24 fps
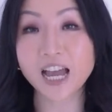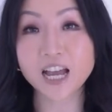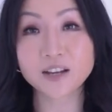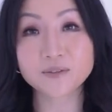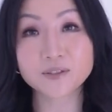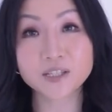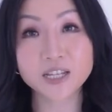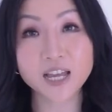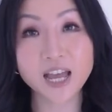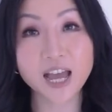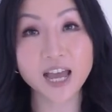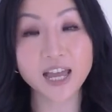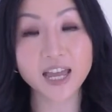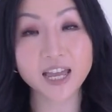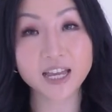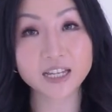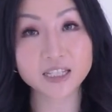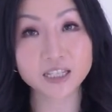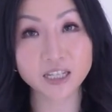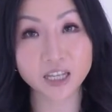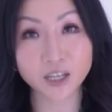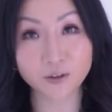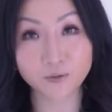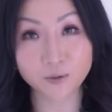after I
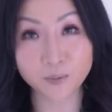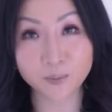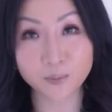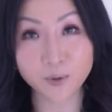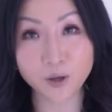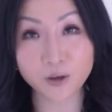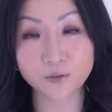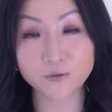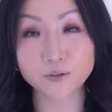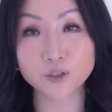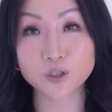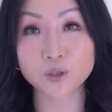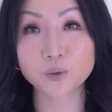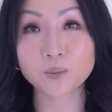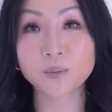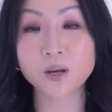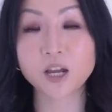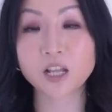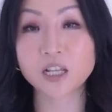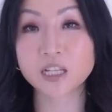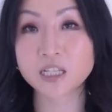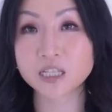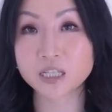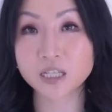had given birth to
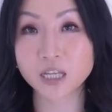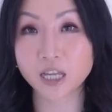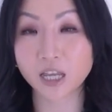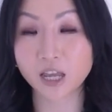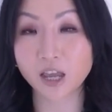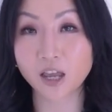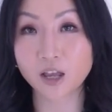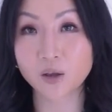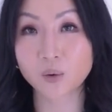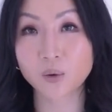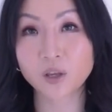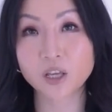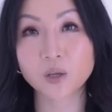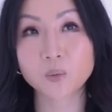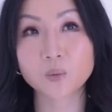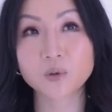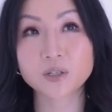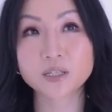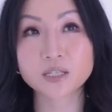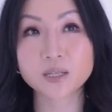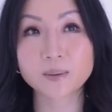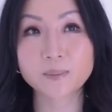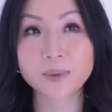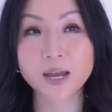my little girl, it
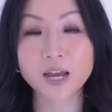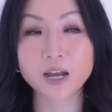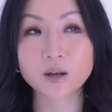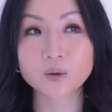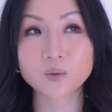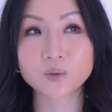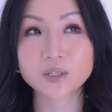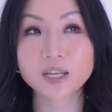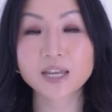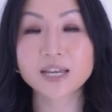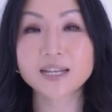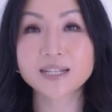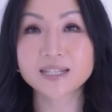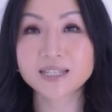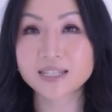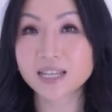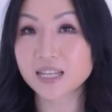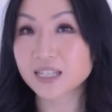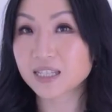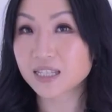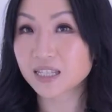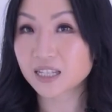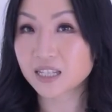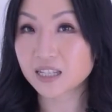was about
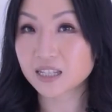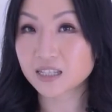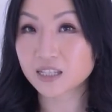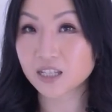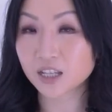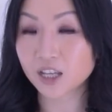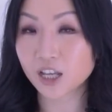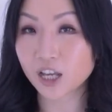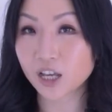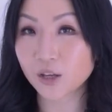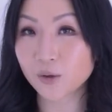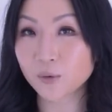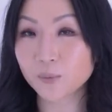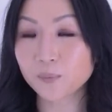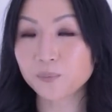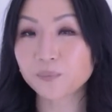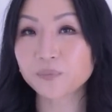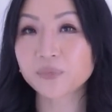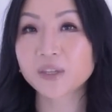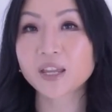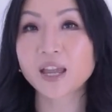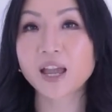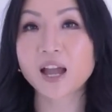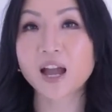6 years ago,
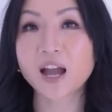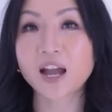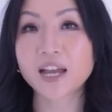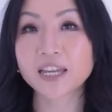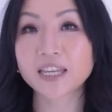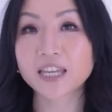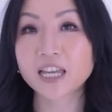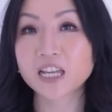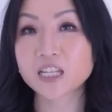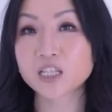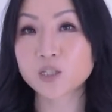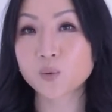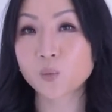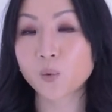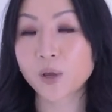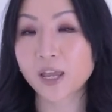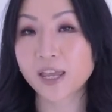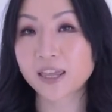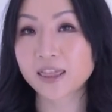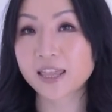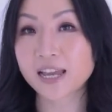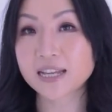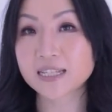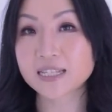I gained
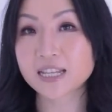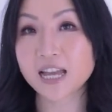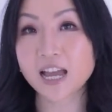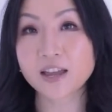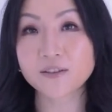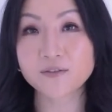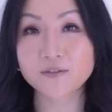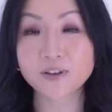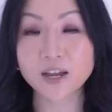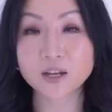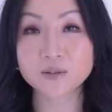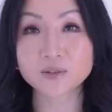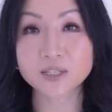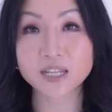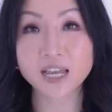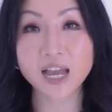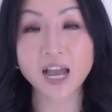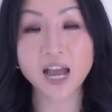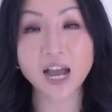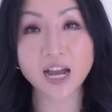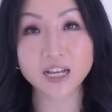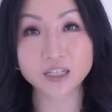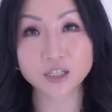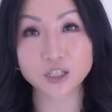weight that I found it
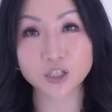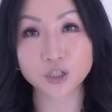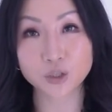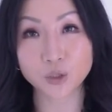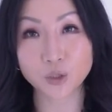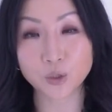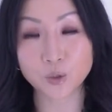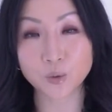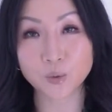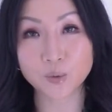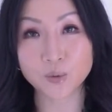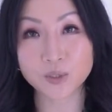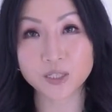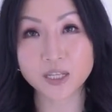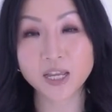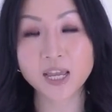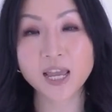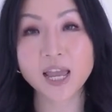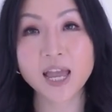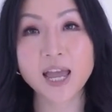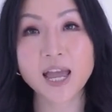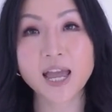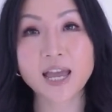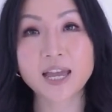hard to lose.
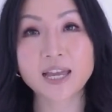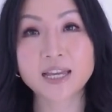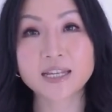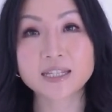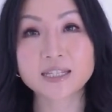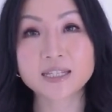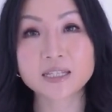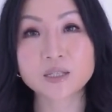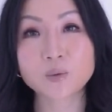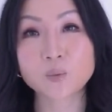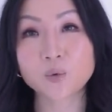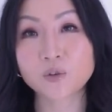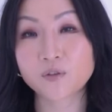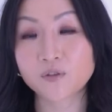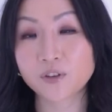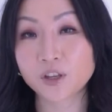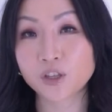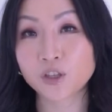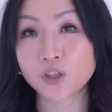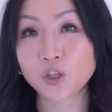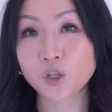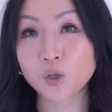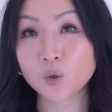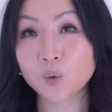And with
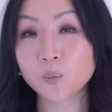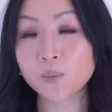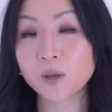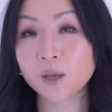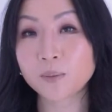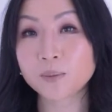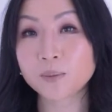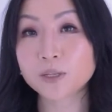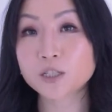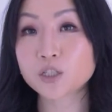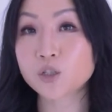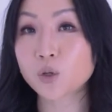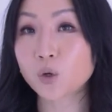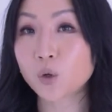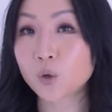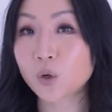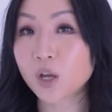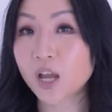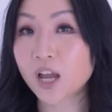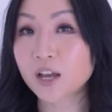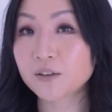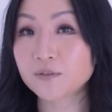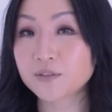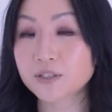a new baby to
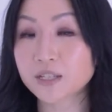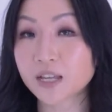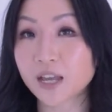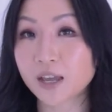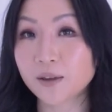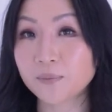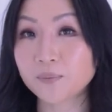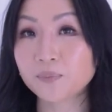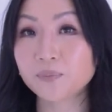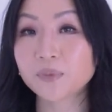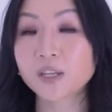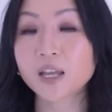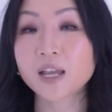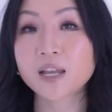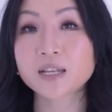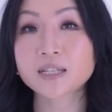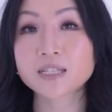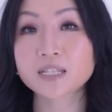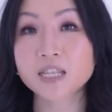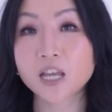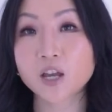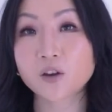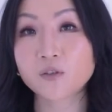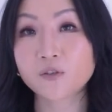look after,
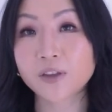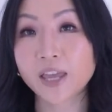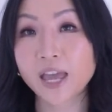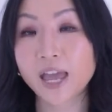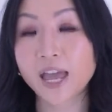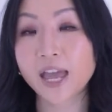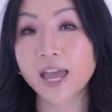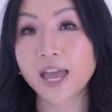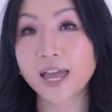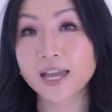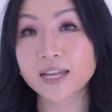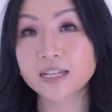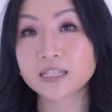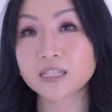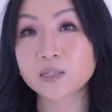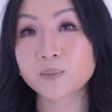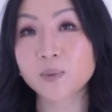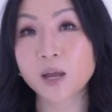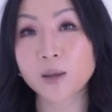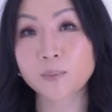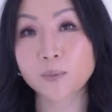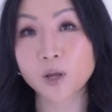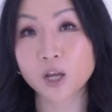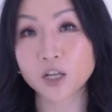self-care and
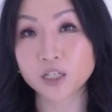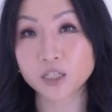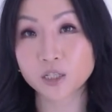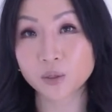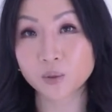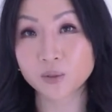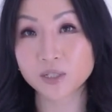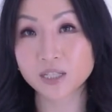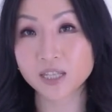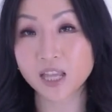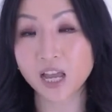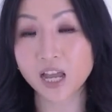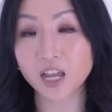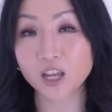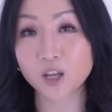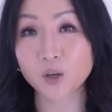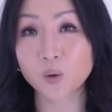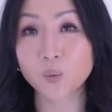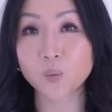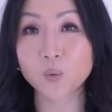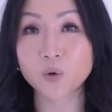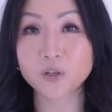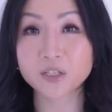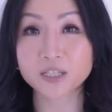my personal
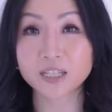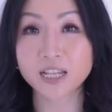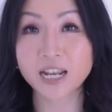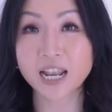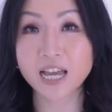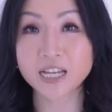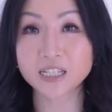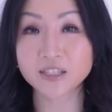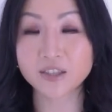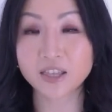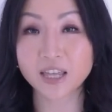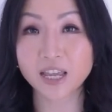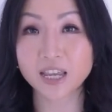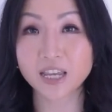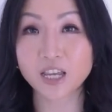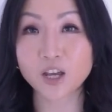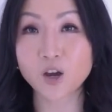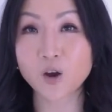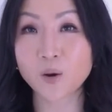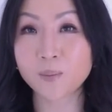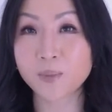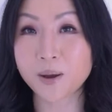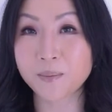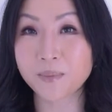style was the last thing
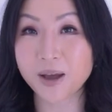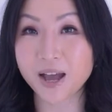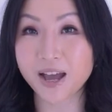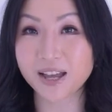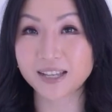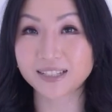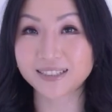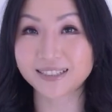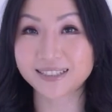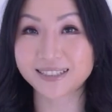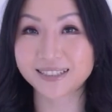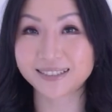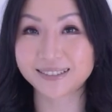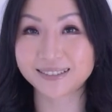on my mind.